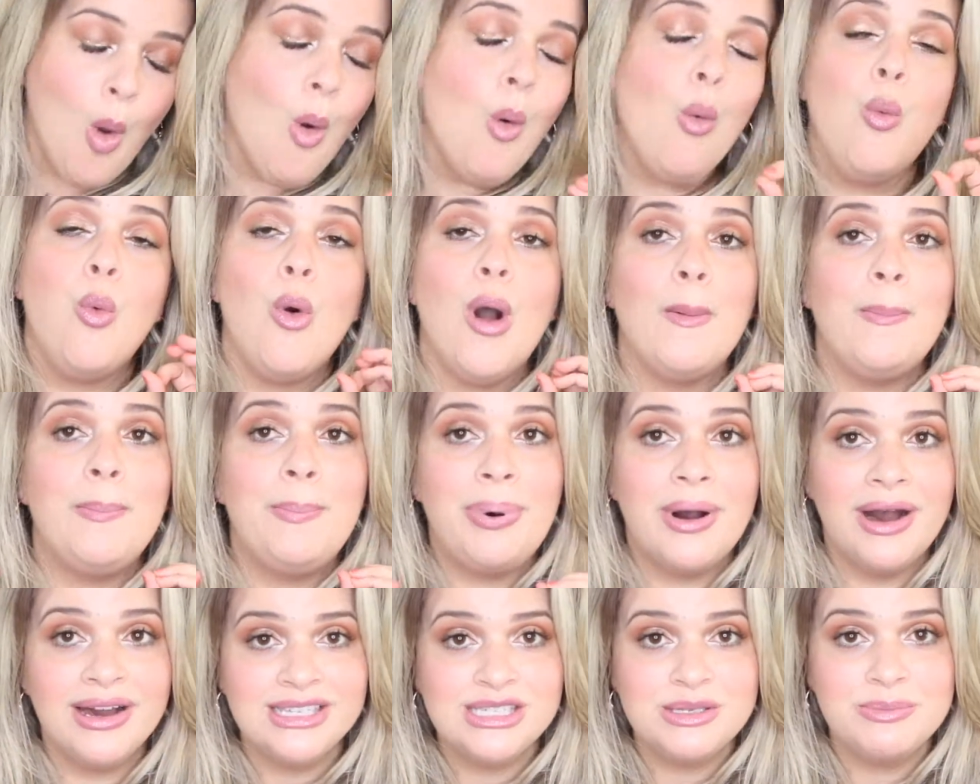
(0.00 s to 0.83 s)
What
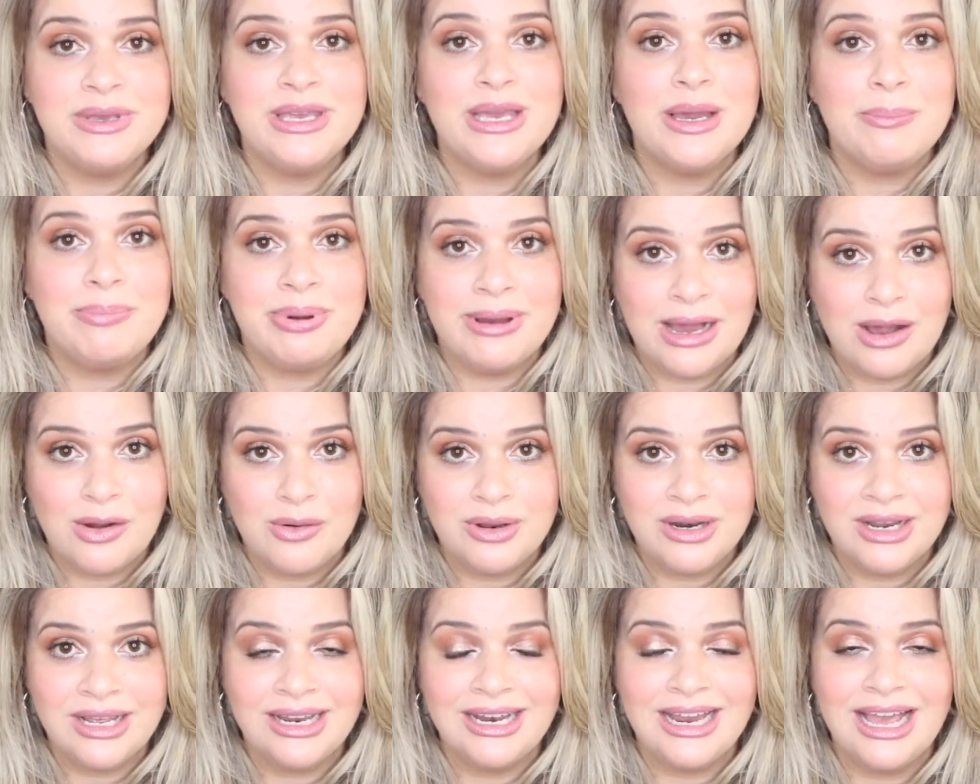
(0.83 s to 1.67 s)
bugs me
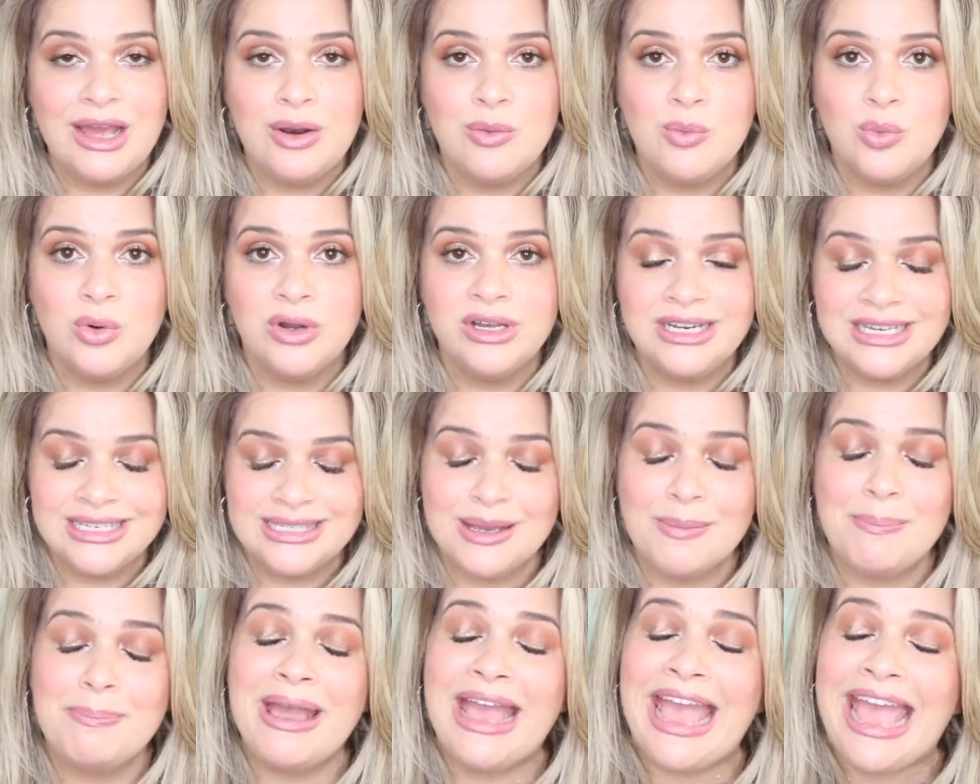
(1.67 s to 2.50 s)
about it and what is
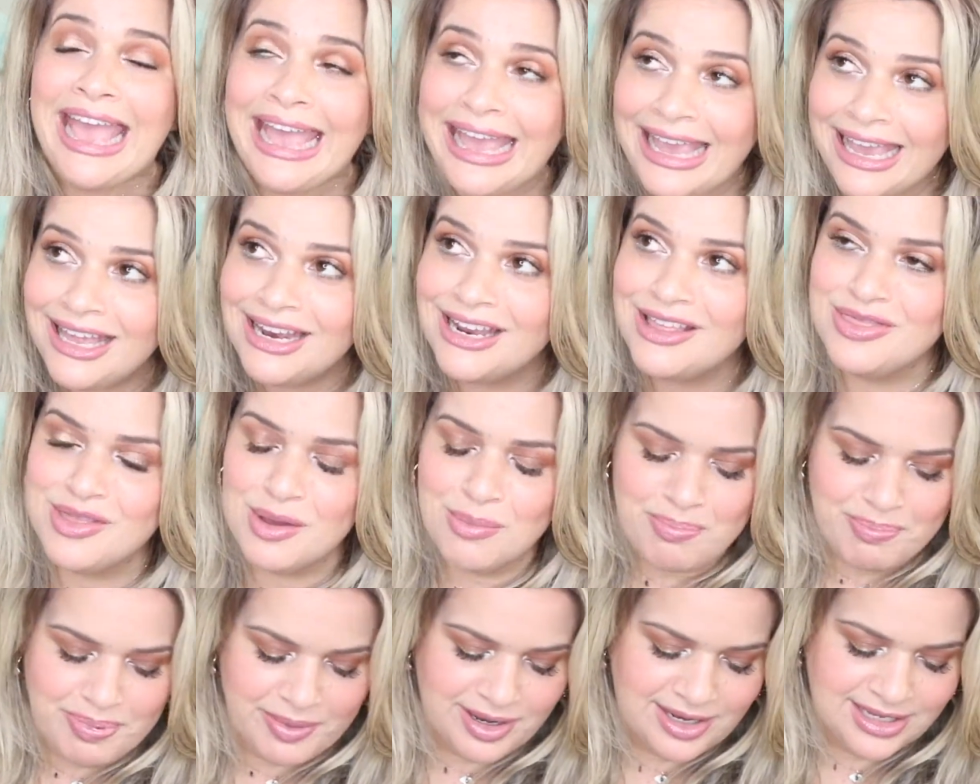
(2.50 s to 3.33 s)
a pain in the
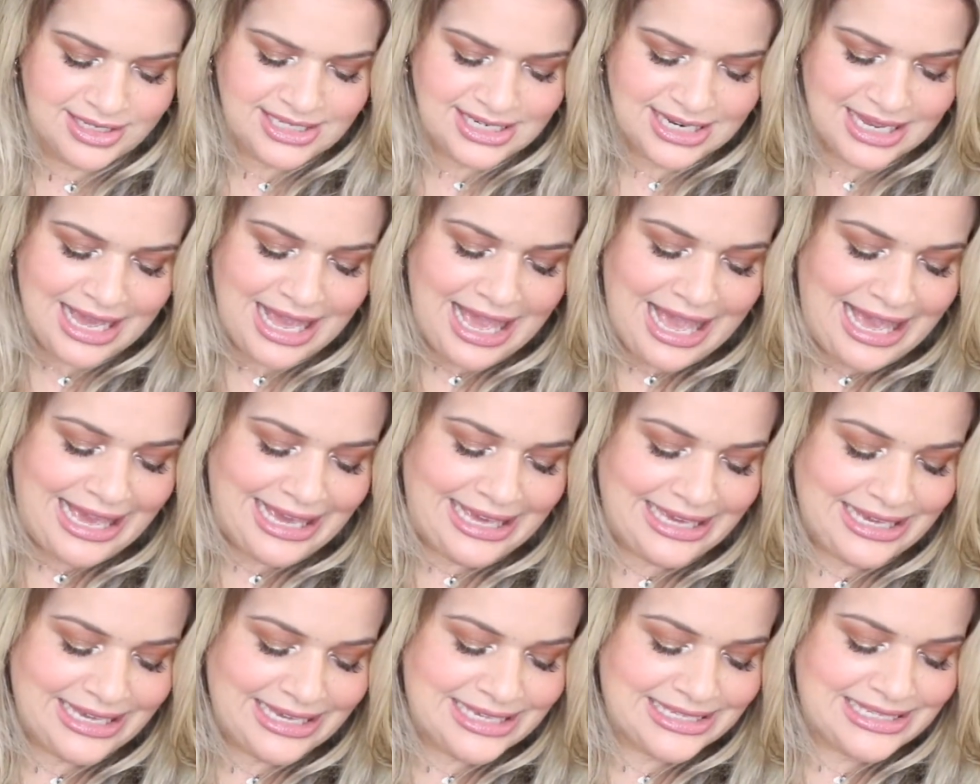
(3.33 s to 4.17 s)
butt
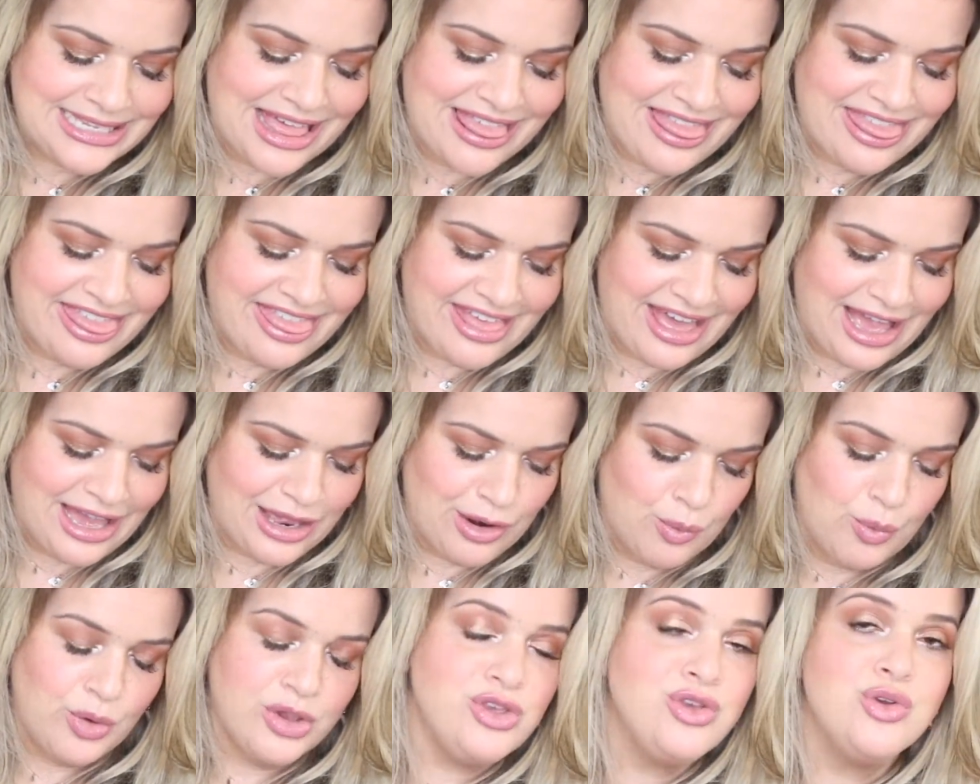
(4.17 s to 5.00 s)
is
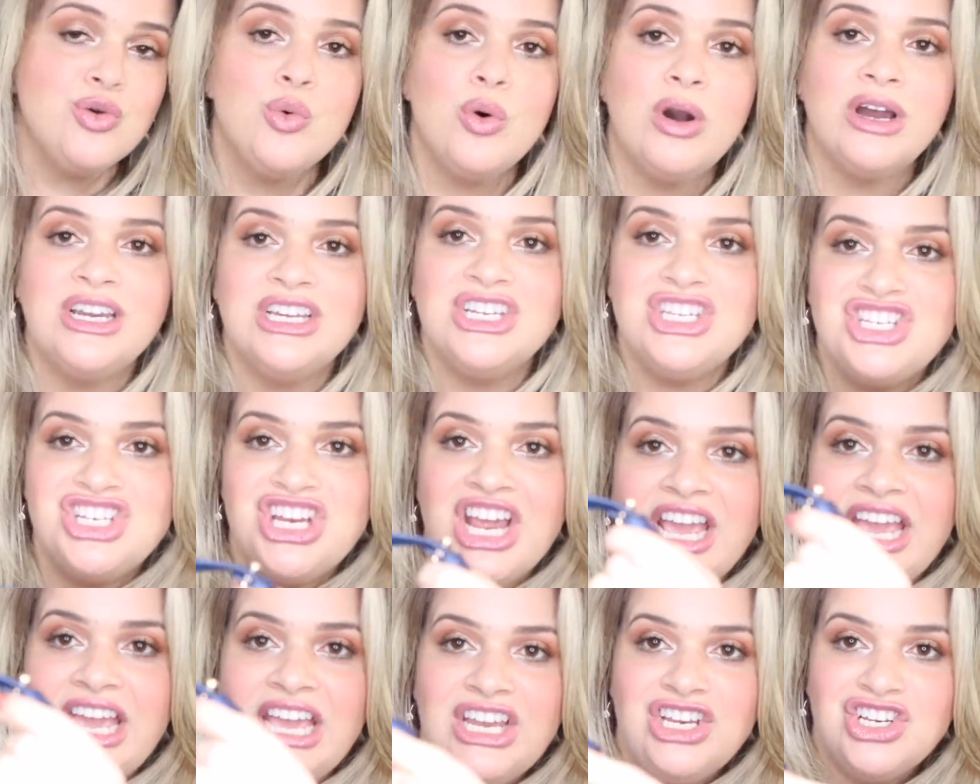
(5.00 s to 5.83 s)
that when you wanna
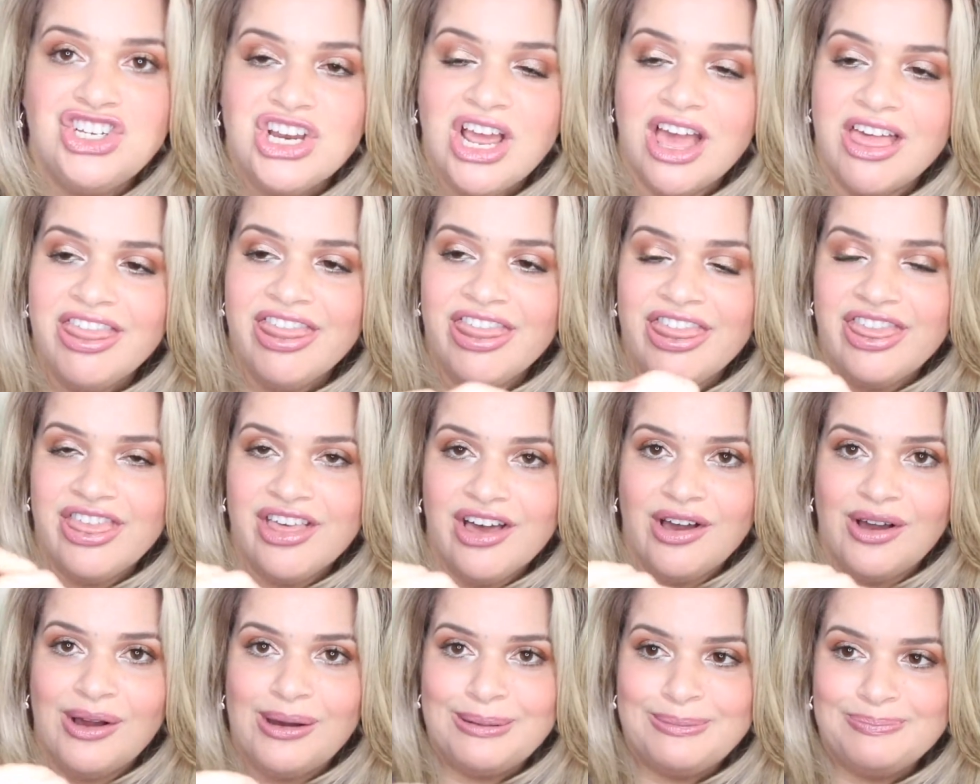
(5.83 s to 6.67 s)
change
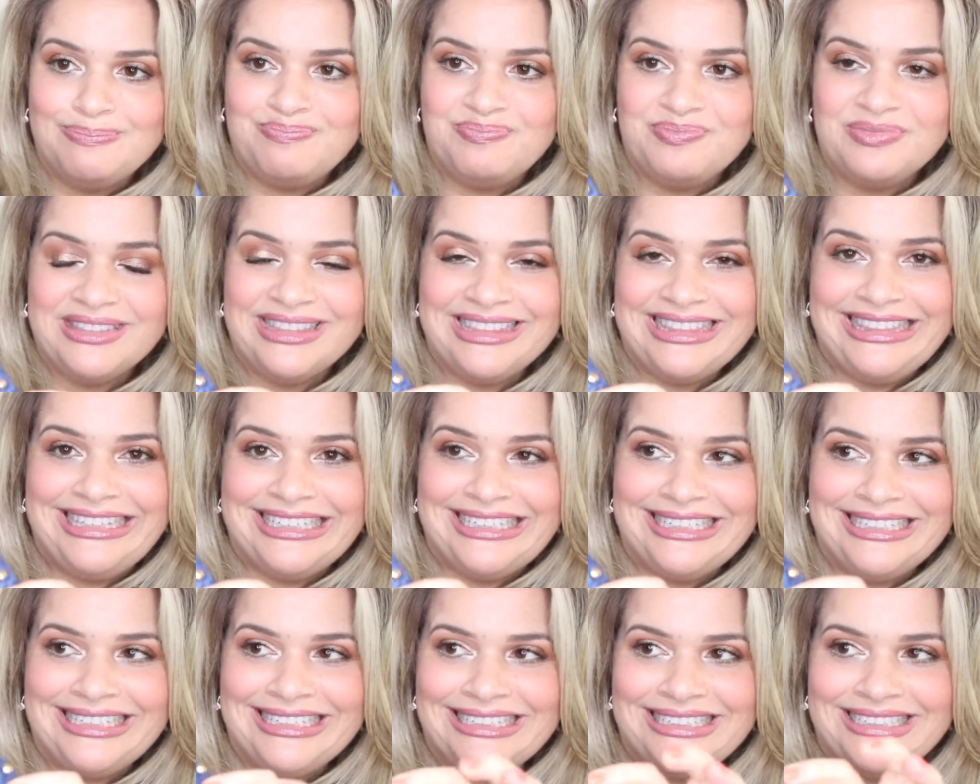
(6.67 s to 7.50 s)
the,
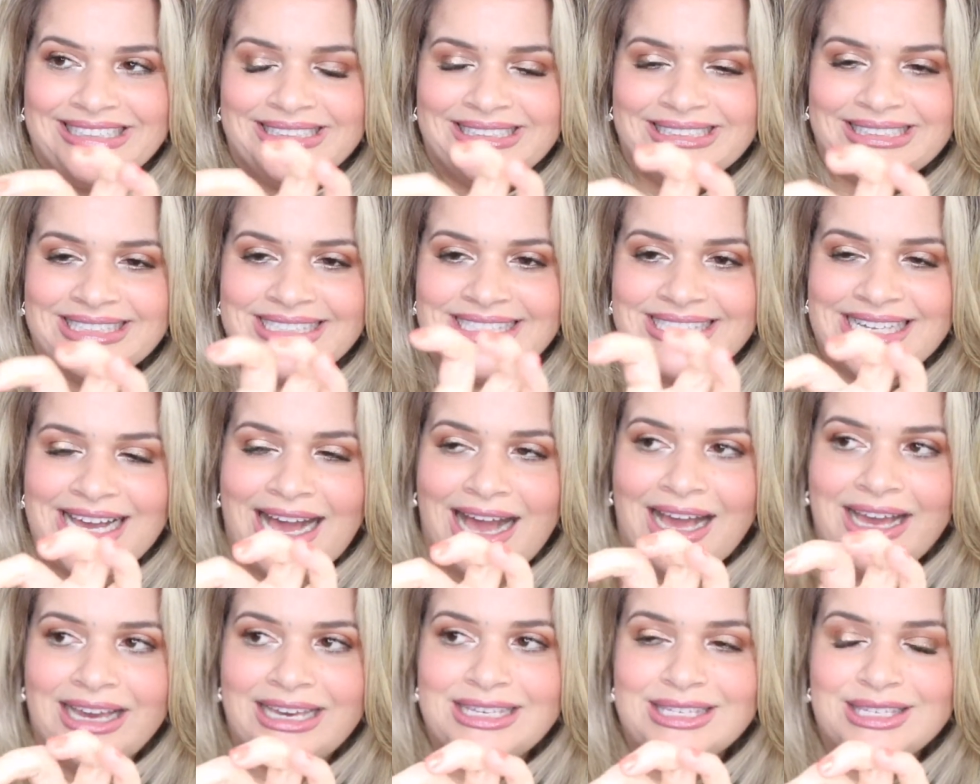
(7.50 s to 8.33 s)
the
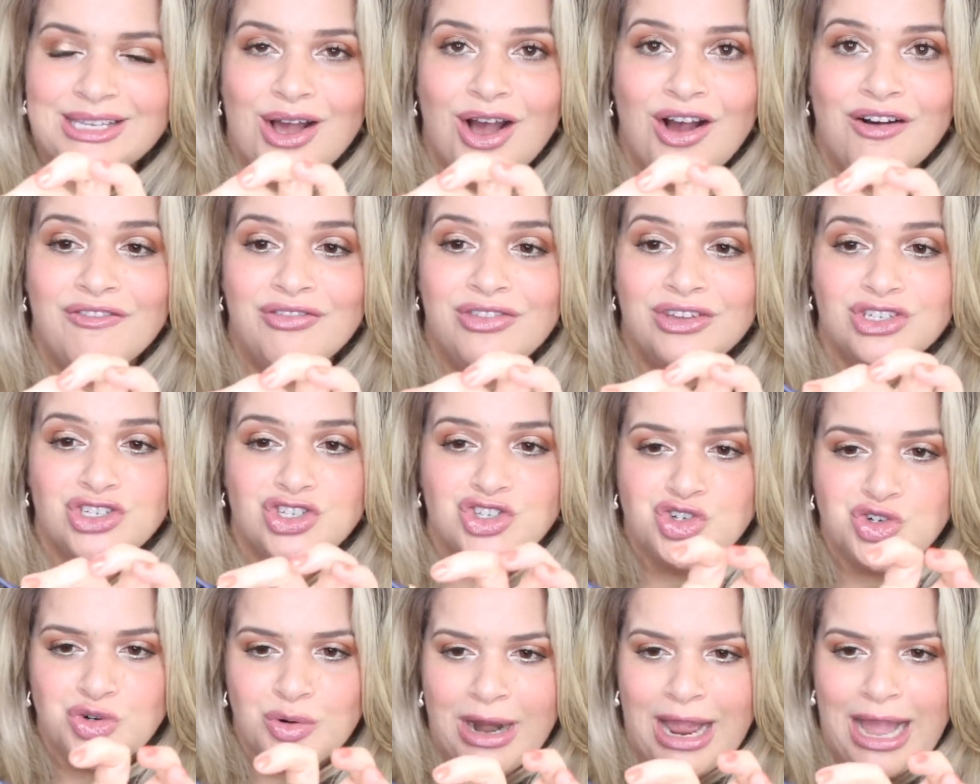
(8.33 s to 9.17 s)
size of the
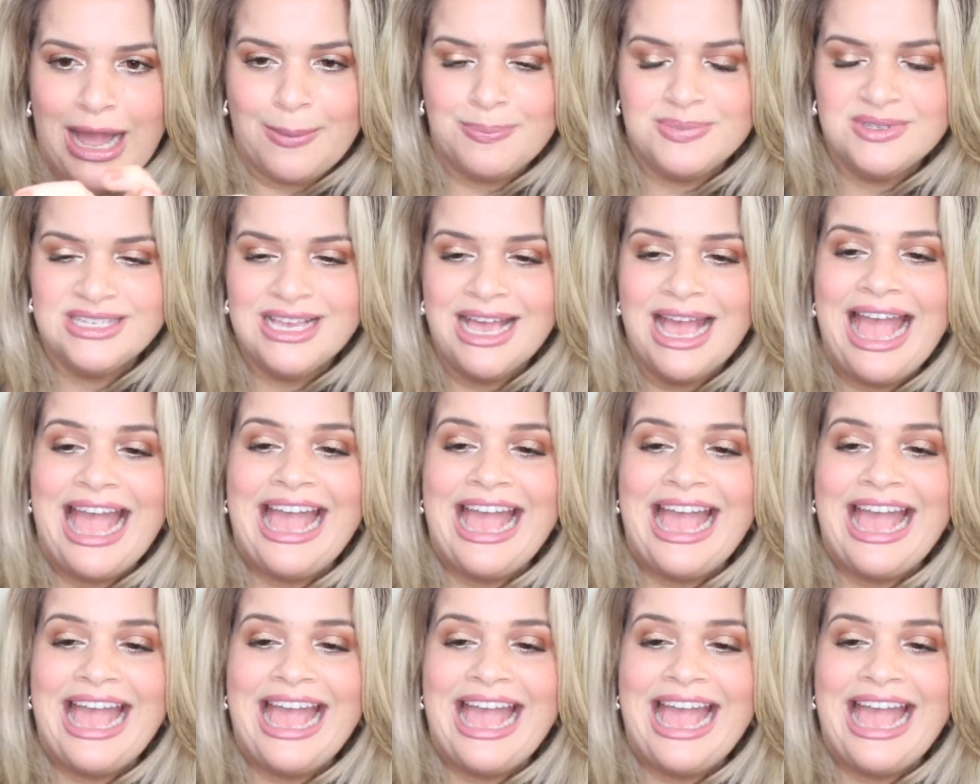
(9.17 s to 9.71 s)
straps,